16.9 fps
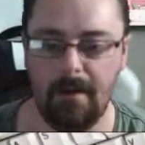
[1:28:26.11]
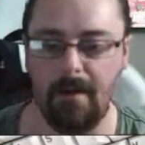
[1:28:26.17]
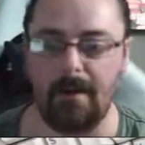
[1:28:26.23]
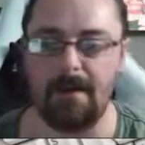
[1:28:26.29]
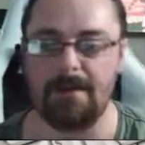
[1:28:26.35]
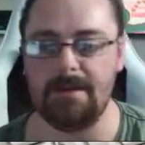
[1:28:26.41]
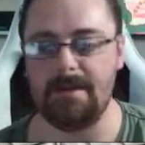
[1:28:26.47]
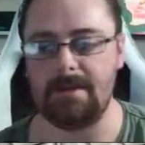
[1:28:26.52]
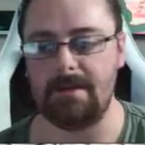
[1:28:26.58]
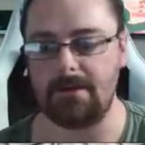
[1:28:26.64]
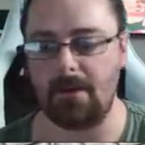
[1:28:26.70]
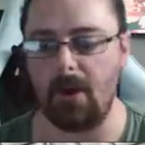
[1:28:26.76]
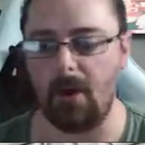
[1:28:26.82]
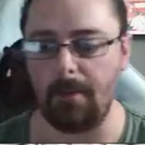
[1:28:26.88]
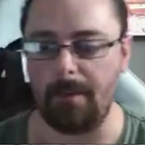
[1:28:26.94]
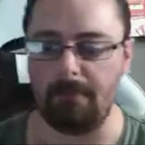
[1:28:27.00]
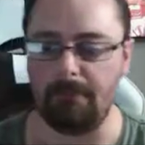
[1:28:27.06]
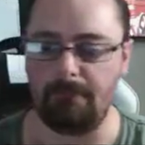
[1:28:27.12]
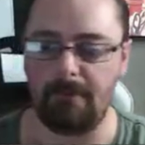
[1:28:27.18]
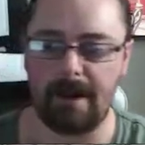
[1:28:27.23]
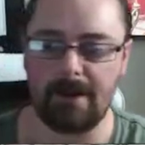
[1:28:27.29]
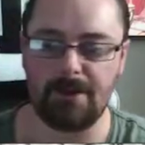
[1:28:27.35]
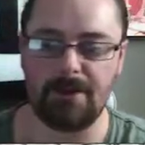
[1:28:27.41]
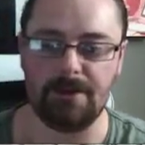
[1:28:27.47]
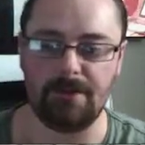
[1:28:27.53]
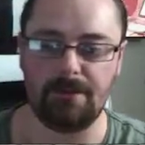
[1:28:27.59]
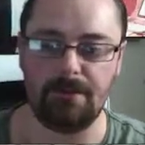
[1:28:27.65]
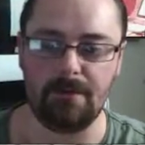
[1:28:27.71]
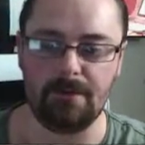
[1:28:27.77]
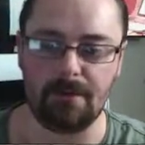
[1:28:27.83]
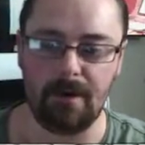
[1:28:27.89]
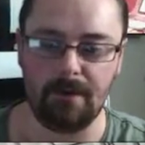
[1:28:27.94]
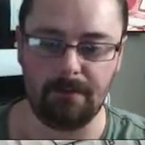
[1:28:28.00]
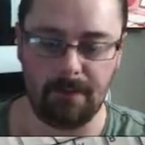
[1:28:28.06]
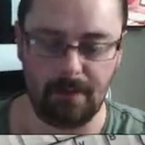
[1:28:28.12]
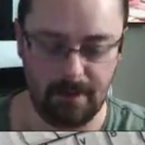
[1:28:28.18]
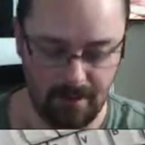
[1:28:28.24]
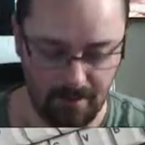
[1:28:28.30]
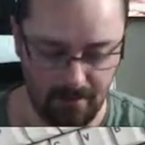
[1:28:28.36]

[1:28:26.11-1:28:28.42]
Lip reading: So this is a Comet ratchet screwdriver.